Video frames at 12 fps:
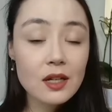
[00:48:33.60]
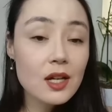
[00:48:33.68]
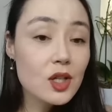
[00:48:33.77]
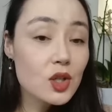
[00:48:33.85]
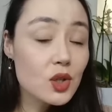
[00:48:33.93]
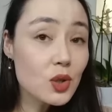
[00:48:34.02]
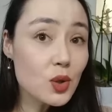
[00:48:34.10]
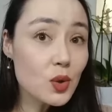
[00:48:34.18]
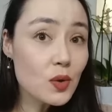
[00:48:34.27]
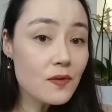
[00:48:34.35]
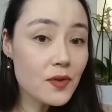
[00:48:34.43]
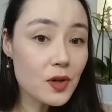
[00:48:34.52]
To
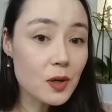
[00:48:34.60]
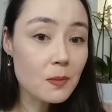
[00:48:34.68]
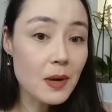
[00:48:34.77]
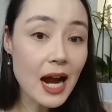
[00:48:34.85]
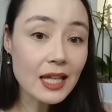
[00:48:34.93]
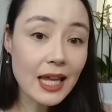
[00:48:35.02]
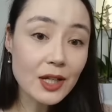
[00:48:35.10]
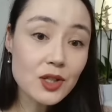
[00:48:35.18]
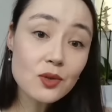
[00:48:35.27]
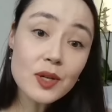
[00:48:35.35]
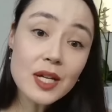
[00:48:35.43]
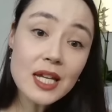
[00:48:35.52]
verb. I like to
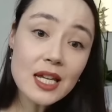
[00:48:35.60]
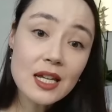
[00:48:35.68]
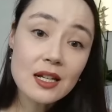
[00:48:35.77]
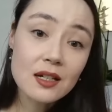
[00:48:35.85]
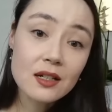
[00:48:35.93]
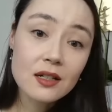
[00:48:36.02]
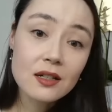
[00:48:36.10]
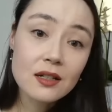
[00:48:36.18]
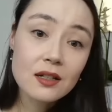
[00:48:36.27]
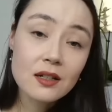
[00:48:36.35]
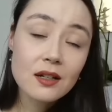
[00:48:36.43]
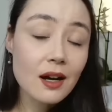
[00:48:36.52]
read.
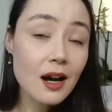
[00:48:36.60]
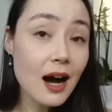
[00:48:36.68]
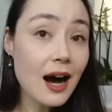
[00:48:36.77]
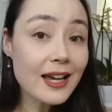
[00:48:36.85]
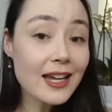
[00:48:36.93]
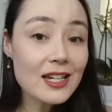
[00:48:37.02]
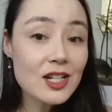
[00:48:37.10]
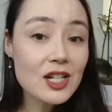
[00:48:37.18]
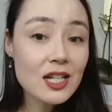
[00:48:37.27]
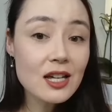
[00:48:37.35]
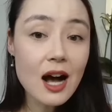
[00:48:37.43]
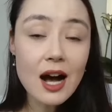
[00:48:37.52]

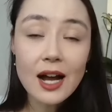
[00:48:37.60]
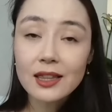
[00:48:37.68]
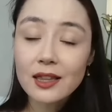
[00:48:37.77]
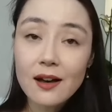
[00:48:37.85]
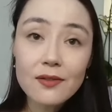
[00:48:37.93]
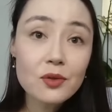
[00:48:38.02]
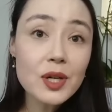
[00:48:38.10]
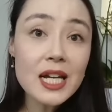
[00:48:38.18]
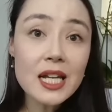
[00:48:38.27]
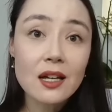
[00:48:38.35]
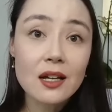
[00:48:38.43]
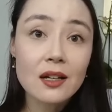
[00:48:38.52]
ing. I love
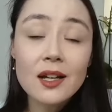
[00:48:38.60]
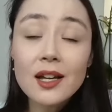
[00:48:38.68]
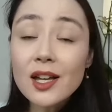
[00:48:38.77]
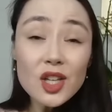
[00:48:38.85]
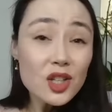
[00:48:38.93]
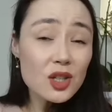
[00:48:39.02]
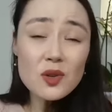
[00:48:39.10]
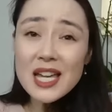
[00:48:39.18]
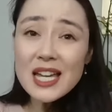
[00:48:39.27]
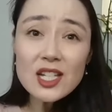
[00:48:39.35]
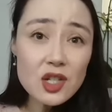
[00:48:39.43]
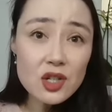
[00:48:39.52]
reading. You can
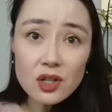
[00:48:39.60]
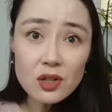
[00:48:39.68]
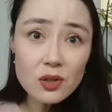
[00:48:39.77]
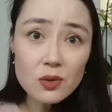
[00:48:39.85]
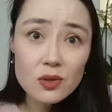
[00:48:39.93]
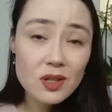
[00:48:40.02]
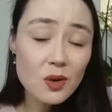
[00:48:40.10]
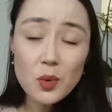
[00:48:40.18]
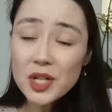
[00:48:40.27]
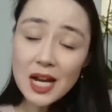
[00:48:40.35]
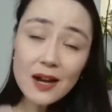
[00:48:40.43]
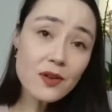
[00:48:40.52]
choose
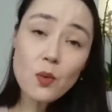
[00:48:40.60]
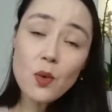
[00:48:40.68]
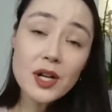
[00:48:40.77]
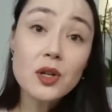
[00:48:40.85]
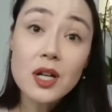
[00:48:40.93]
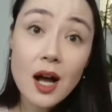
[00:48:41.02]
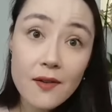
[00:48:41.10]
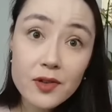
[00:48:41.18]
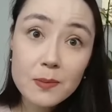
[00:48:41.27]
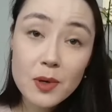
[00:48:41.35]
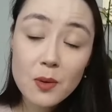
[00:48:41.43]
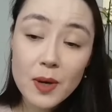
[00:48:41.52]
whichever one you're
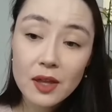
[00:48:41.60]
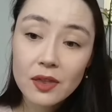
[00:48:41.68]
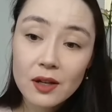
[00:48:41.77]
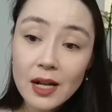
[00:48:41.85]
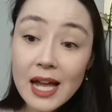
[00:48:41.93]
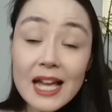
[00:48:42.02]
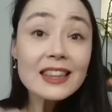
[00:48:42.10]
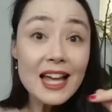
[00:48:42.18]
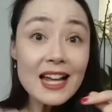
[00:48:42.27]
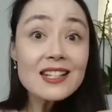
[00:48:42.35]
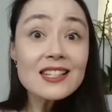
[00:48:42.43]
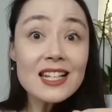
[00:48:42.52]
comfortable with. Let's
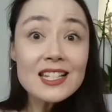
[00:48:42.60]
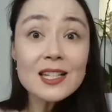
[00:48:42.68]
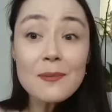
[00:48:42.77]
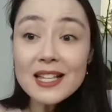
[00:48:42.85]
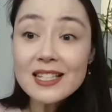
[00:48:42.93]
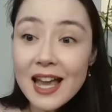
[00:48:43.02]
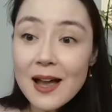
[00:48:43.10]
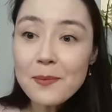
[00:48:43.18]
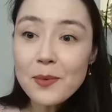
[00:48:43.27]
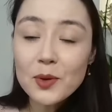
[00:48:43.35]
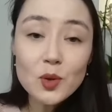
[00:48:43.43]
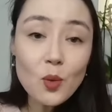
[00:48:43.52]
see some
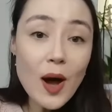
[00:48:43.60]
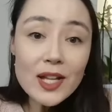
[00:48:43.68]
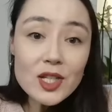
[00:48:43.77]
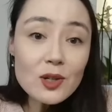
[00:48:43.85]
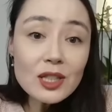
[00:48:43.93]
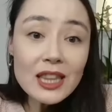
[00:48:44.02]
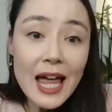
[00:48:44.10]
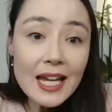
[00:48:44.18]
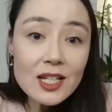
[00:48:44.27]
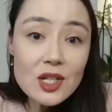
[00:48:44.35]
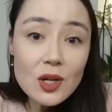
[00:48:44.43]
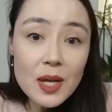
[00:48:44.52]
examples. What do you like
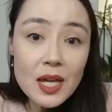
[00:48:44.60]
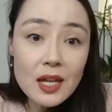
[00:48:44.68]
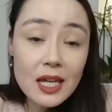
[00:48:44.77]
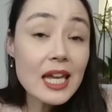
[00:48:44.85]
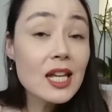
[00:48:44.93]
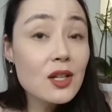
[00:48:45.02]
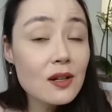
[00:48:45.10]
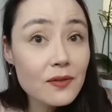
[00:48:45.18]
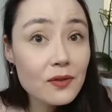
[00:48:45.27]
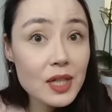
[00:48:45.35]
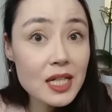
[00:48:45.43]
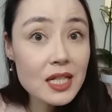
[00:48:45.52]
doing in your
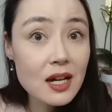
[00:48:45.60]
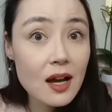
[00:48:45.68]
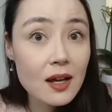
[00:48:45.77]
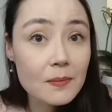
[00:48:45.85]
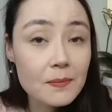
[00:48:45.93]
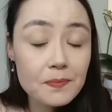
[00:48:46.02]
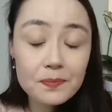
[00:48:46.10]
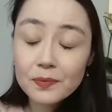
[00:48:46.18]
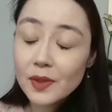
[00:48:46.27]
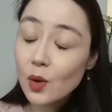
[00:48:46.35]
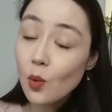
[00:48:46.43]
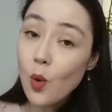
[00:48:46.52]
free time?
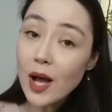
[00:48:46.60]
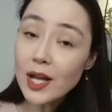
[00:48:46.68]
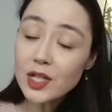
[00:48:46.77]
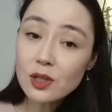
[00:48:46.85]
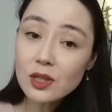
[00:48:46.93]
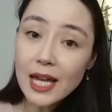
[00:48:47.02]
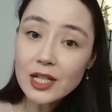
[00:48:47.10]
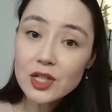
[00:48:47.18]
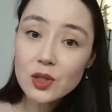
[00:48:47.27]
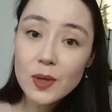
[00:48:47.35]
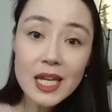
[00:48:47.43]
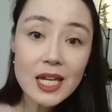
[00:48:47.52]
What do you like
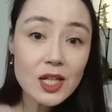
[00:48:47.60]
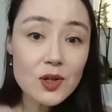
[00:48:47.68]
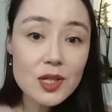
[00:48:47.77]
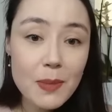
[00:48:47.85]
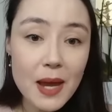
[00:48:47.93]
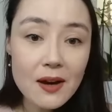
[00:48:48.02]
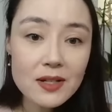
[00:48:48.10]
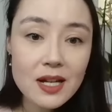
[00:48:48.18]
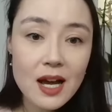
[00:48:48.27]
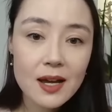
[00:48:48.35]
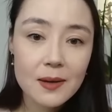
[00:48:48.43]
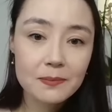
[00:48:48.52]
doing in your spare
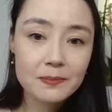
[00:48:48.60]
time?